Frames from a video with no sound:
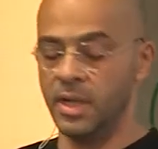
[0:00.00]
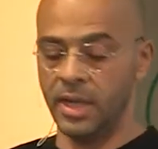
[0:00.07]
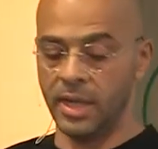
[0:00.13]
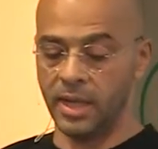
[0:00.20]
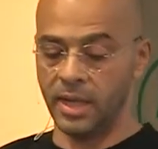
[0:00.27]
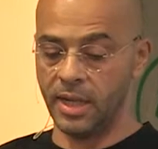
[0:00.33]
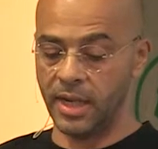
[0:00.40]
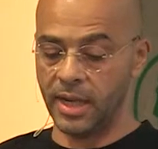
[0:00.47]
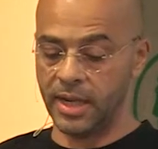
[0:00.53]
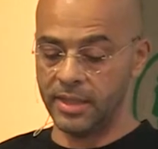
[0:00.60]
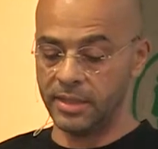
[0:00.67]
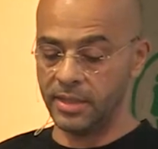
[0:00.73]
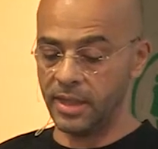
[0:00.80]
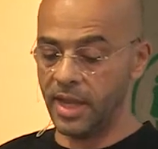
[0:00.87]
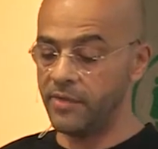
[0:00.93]

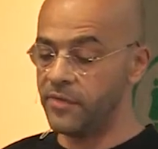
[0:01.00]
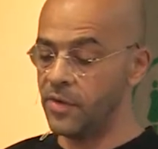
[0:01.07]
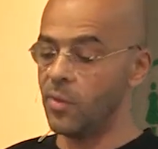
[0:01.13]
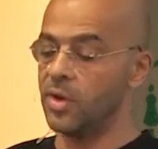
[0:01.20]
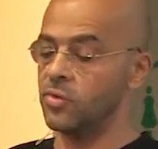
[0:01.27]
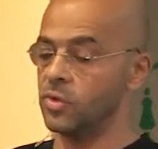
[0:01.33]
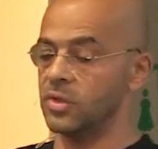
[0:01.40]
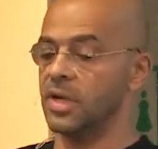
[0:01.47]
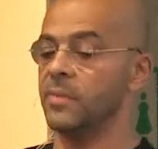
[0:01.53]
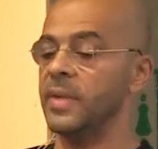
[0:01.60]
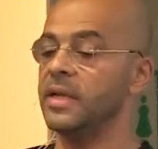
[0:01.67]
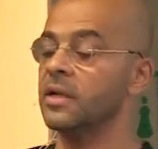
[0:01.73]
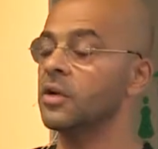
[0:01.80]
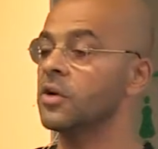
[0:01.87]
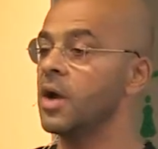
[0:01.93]
And everyone would come
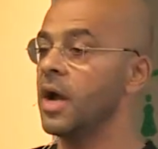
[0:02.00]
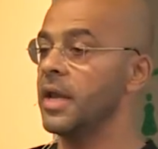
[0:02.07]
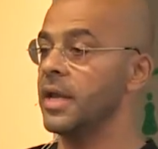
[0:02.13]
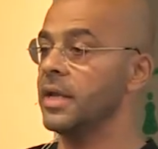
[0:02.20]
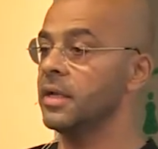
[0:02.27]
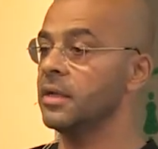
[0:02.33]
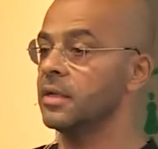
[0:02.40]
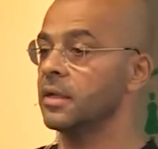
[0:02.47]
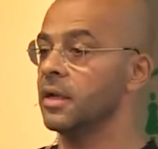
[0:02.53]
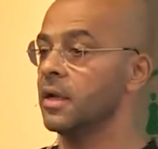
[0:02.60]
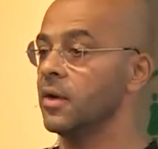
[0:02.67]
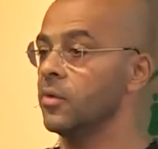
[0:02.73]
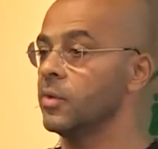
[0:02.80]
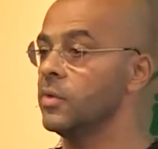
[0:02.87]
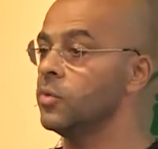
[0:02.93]
in crying.
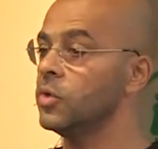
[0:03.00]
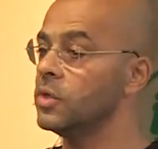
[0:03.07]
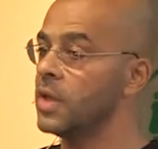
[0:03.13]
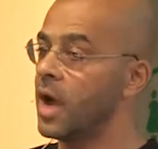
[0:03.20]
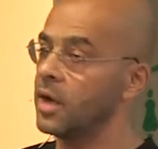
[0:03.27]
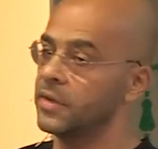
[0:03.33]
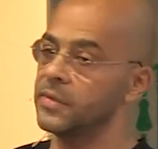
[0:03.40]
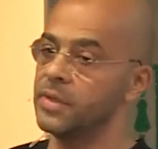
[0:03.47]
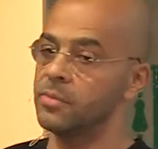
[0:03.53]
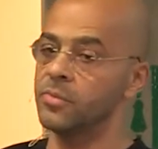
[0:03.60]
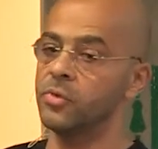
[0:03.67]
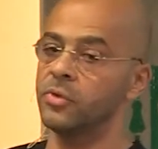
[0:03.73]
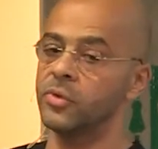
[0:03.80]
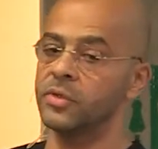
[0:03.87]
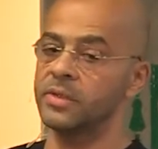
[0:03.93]
We would hug them.
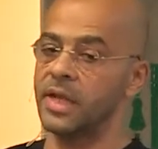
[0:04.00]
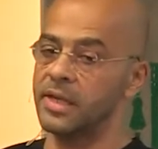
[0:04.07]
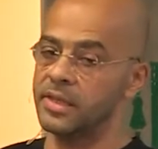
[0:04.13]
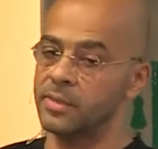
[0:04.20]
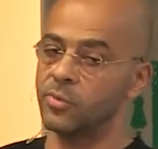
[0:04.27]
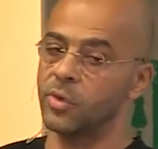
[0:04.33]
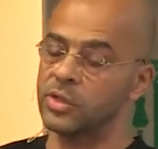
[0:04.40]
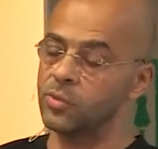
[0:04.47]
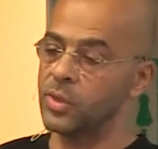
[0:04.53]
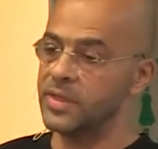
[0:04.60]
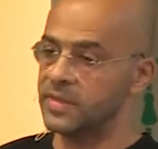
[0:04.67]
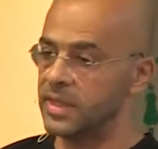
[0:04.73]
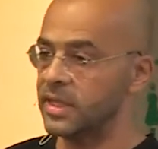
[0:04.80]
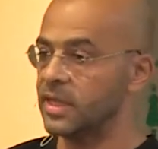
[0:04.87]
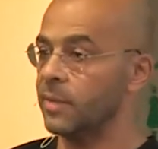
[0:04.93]
We would tell them what we
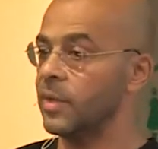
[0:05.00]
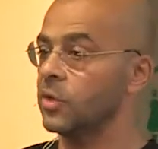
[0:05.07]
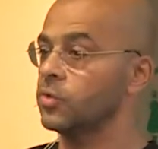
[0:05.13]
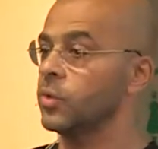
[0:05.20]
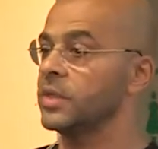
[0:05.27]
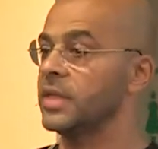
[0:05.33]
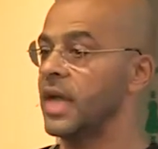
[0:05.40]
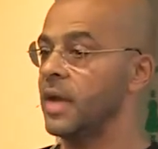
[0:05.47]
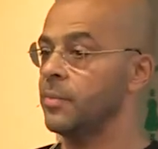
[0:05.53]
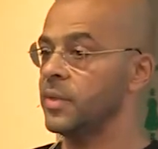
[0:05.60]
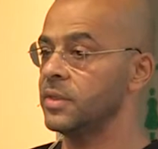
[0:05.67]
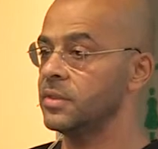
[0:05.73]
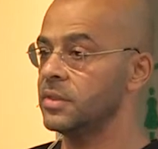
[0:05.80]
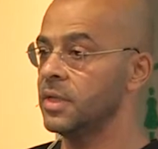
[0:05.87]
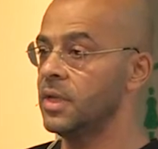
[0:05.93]
think about what
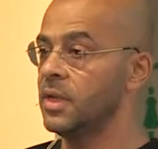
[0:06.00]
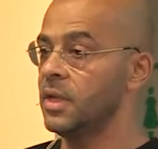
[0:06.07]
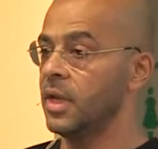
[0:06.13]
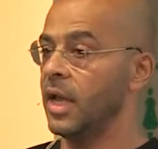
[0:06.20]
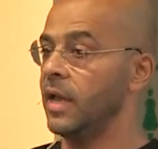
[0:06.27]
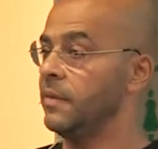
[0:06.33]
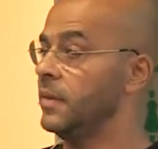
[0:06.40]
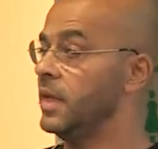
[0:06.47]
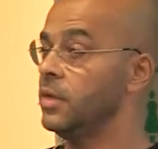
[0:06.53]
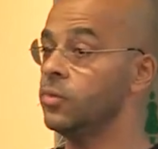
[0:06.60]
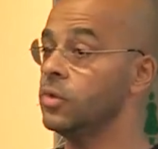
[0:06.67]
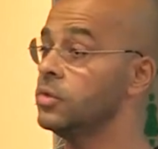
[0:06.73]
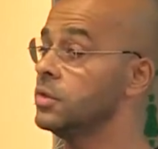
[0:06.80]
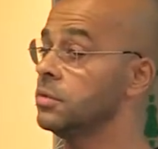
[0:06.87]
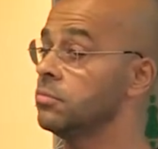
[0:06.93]
happened, and they
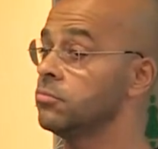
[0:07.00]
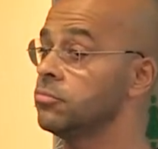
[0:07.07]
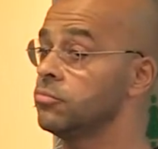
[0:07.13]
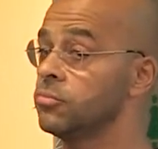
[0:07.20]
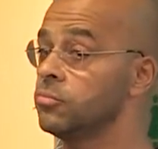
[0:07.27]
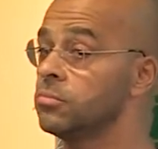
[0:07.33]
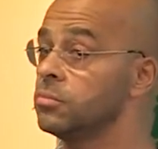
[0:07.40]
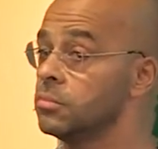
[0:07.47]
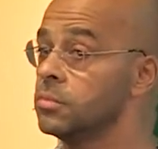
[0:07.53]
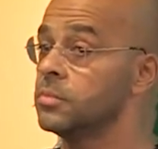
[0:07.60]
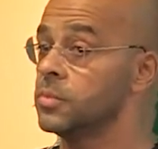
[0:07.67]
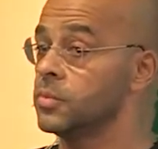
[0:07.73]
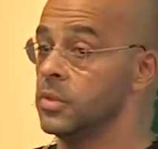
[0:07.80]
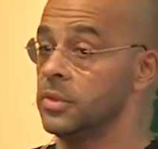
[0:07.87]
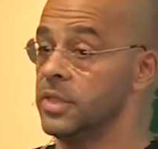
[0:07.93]
would
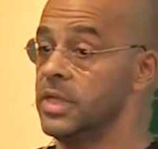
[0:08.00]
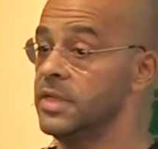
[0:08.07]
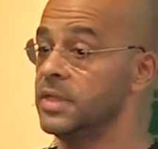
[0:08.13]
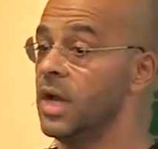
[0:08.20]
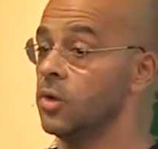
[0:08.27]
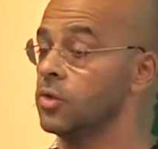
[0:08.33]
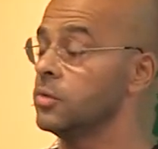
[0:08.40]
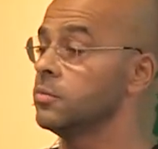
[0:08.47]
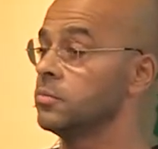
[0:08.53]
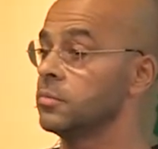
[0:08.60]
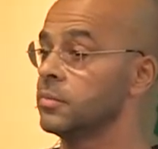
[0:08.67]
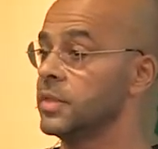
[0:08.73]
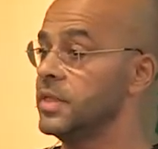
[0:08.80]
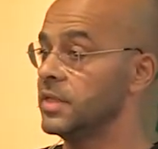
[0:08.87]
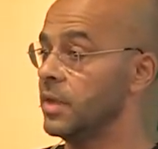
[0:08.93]
ease up,
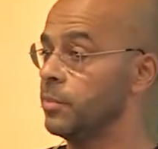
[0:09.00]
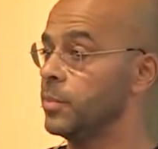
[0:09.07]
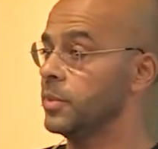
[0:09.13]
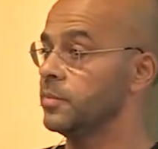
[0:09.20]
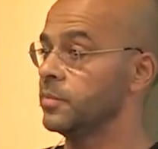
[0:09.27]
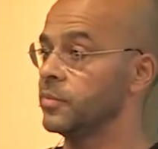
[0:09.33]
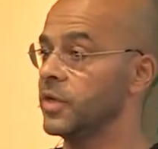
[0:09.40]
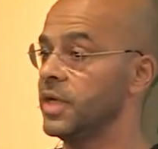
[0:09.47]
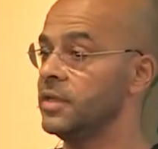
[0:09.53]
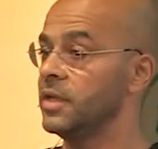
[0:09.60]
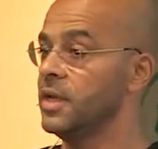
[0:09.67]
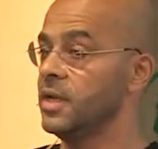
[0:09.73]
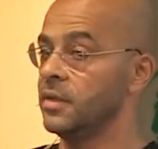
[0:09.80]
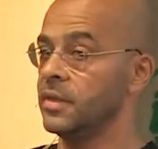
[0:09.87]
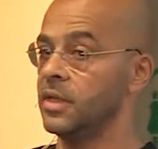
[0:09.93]
right?
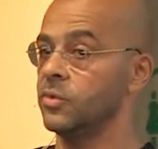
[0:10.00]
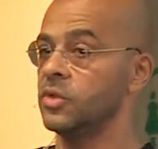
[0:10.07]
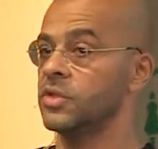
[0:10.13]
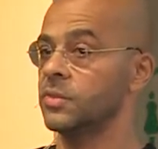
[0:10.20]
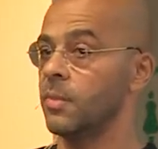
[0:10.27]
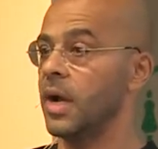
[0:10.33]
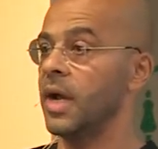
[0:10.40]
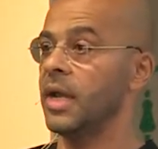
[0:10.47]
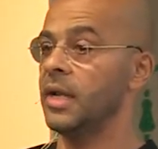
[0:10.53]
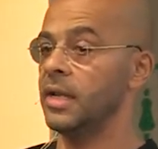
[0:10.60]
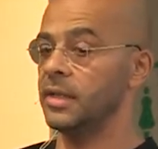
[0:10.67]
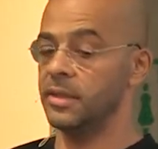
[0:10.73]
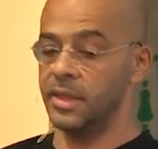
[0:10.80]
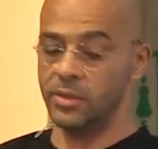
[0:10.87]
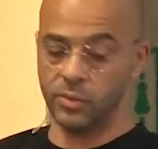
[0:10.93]
They would smile
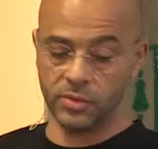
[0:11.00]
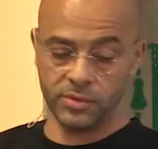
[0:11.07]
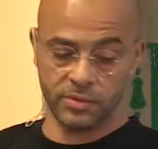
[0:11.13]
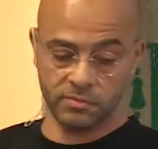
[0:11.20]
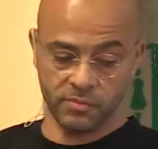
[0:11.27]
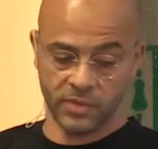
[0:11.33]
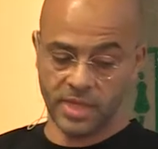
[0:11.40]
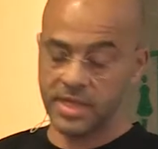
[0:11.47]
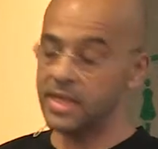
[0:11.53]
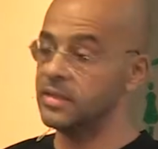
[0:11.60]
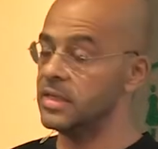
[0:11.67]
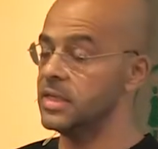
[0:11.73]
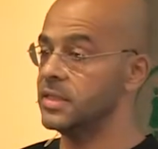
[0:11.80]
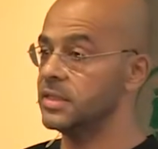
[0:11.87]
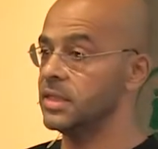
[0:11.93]
and they would take it
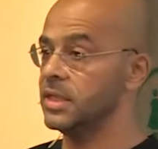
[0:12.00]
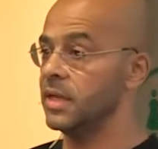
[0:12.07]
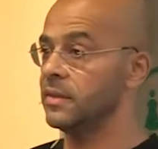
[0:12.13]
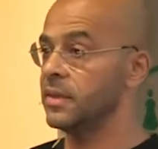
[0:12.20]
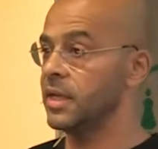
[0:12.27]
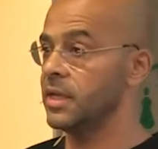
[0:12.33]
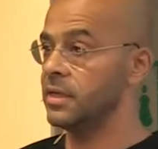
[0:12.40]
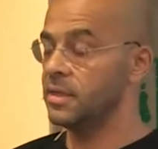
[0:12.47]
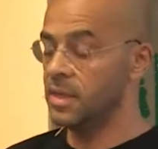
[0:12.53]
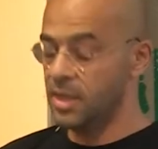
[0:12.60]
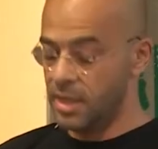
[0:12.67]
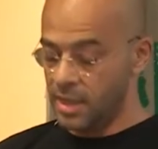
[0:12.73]
easy. And then